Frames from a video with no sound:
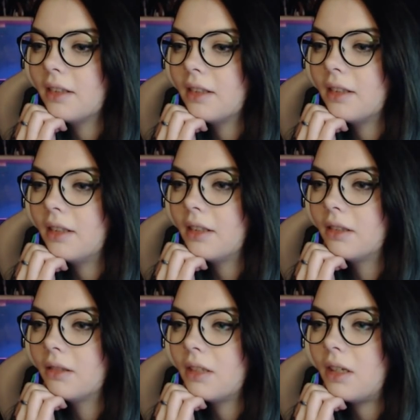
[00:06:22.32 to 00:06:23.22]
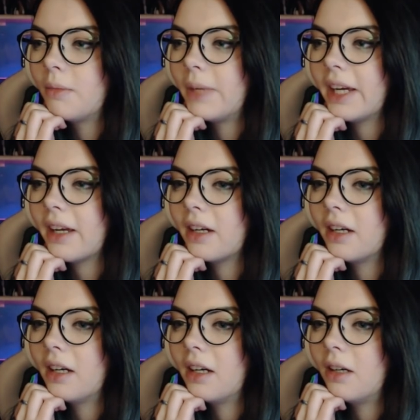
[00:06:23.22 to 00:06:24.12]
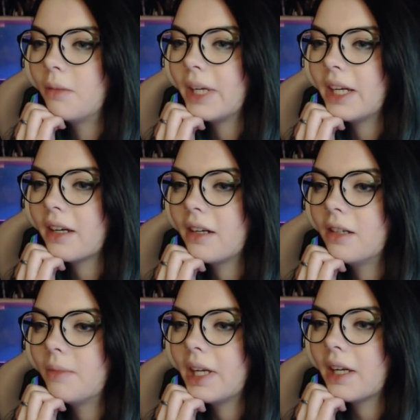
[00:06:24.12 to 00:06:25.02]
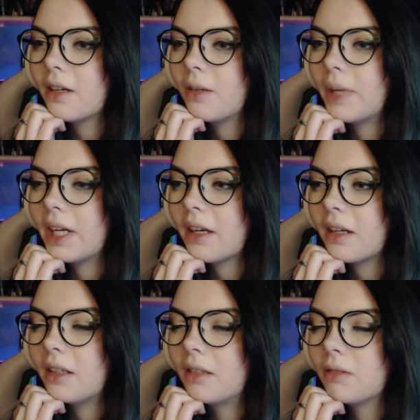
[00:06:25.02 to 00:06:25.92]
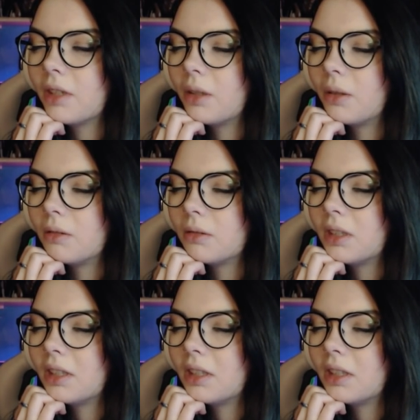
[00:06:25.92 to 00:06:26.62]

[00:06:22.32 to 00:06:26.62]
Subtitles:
Oh, Omega, Omega, Omega, Omega, oh no.